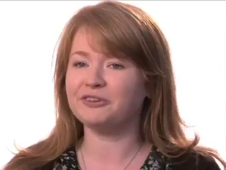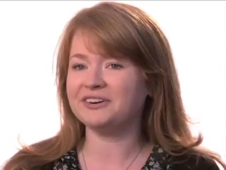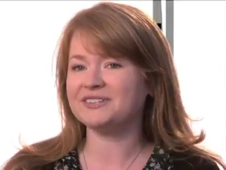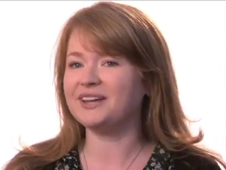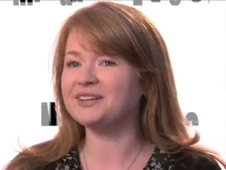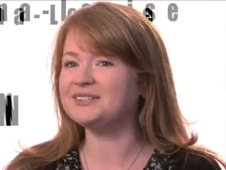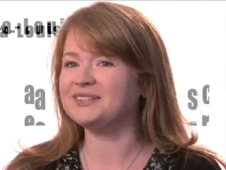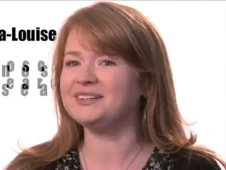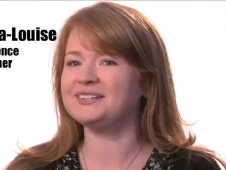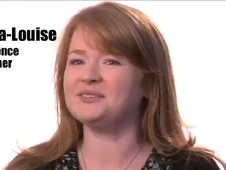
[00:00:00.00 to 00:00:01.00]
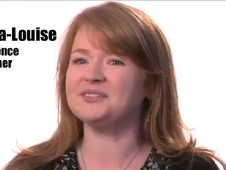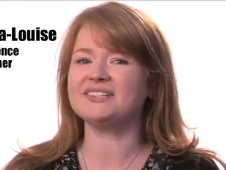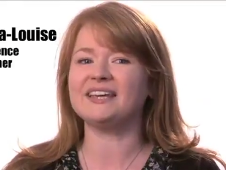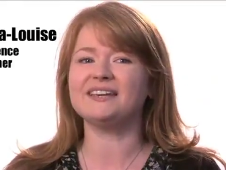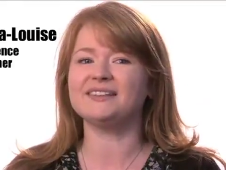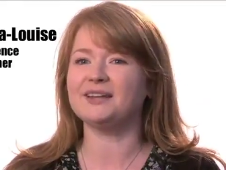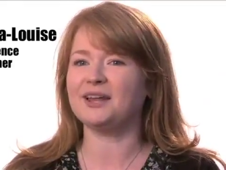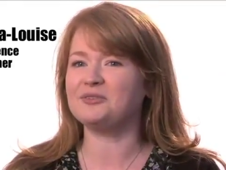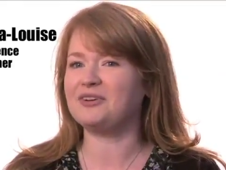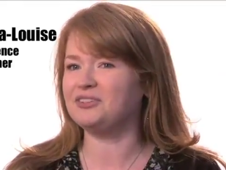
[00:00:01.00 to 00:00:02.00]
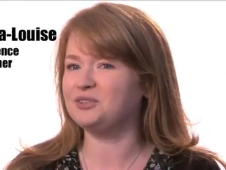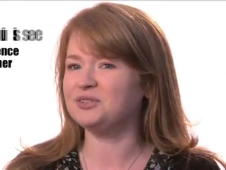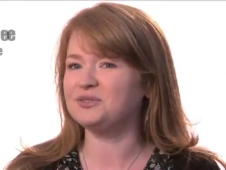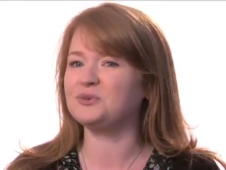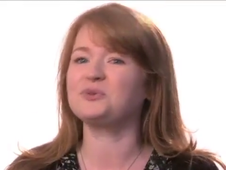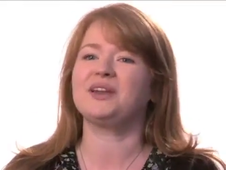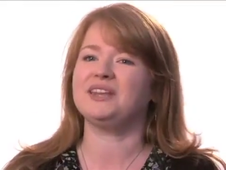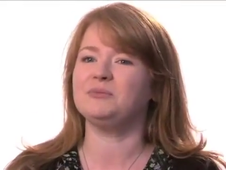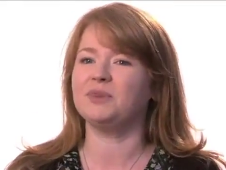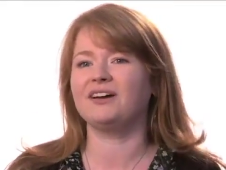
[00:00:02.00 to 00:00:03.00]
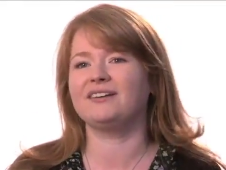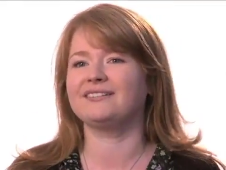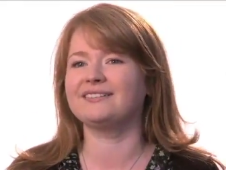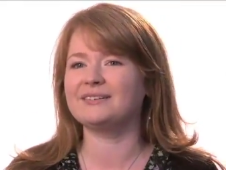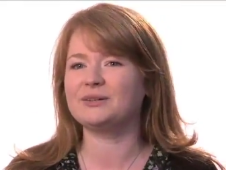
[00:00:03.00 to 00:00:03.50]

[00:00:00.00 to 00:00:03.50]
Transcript: far as I'm concerned, I would say the nano revolution's already begun.